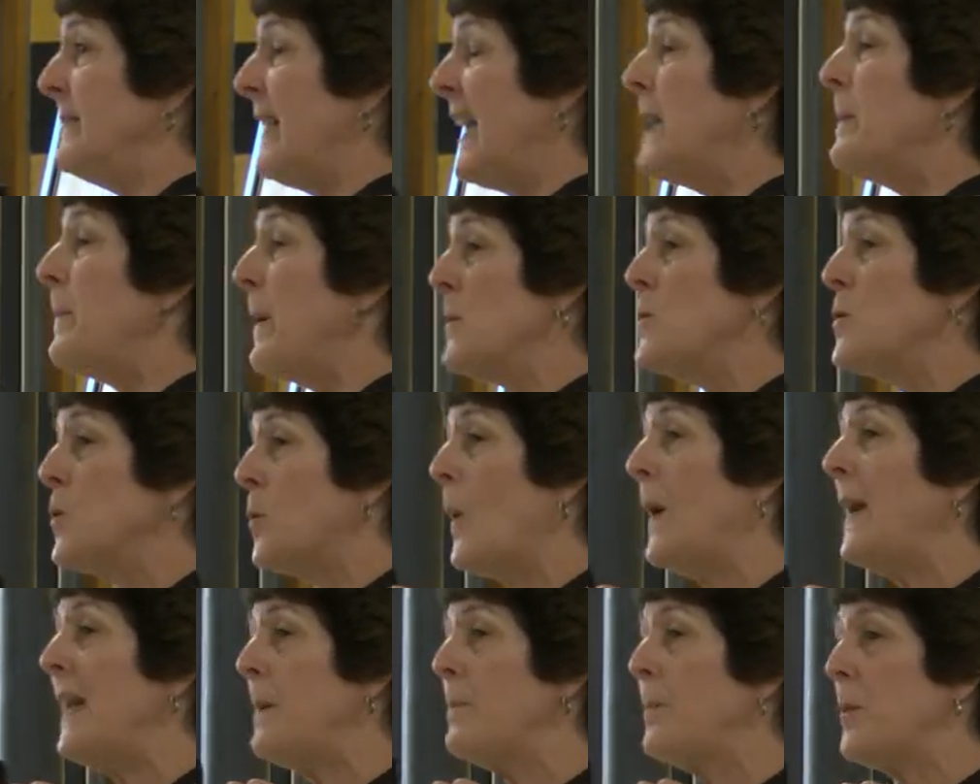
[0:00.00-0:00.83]
and about
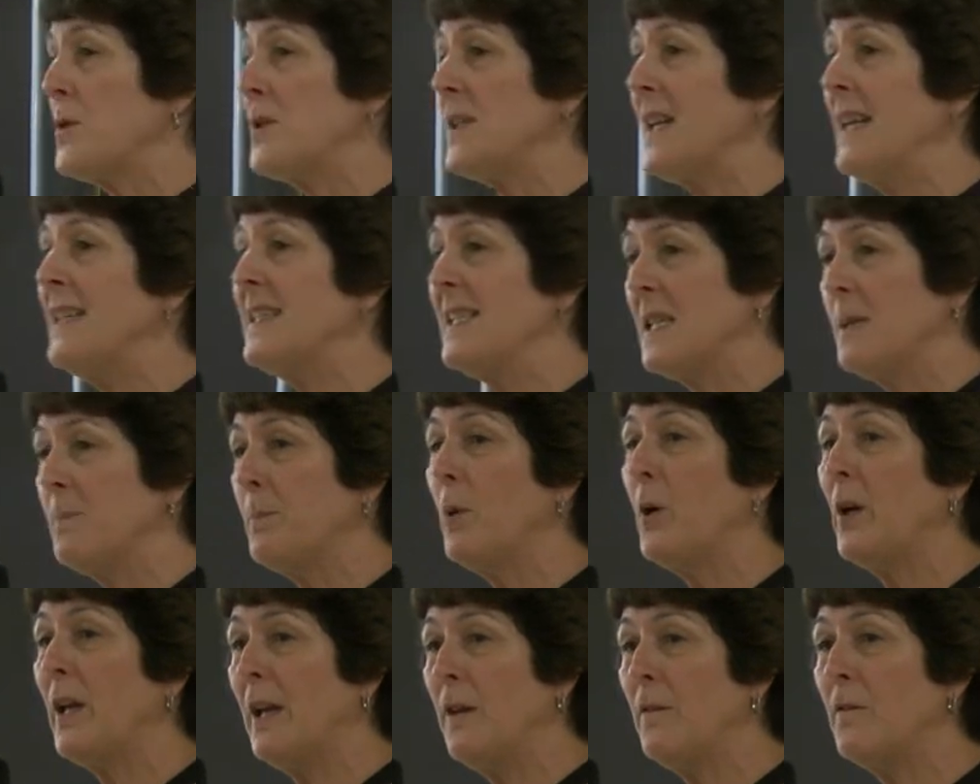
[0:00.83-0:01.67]
20% is
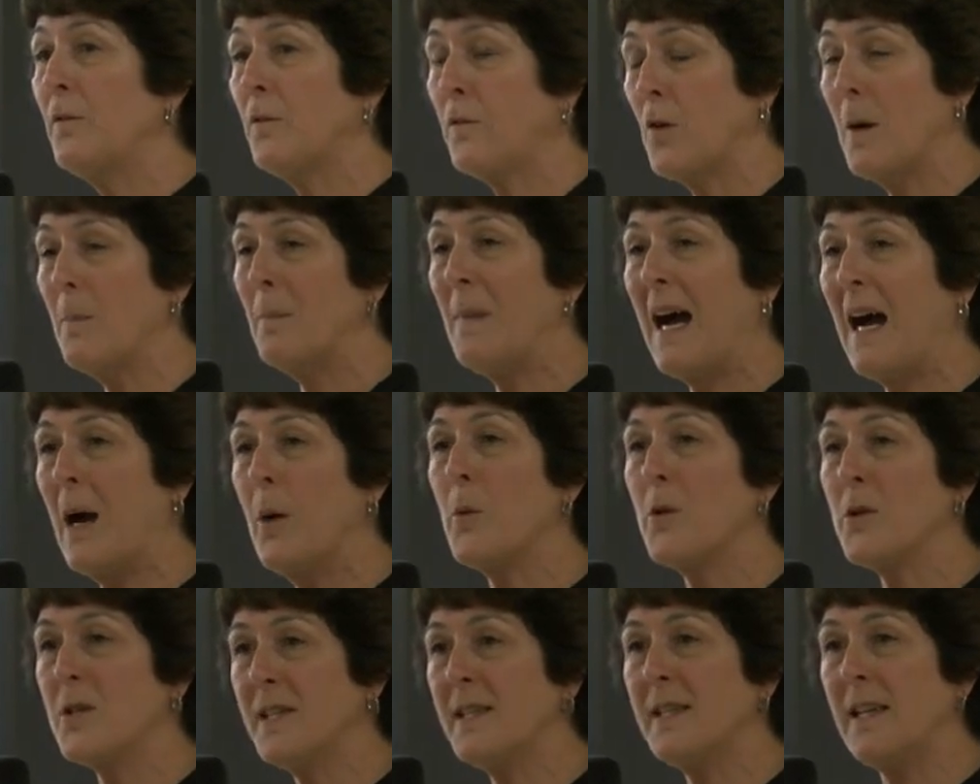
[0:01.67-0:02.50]
put in from
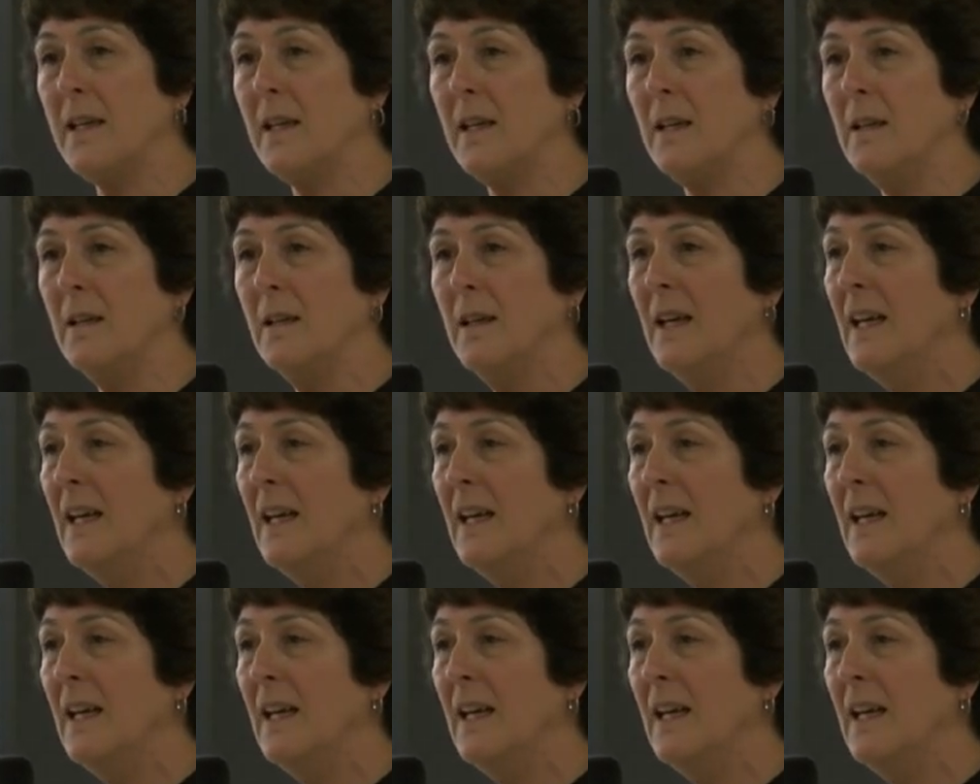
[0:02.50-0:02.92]
our city.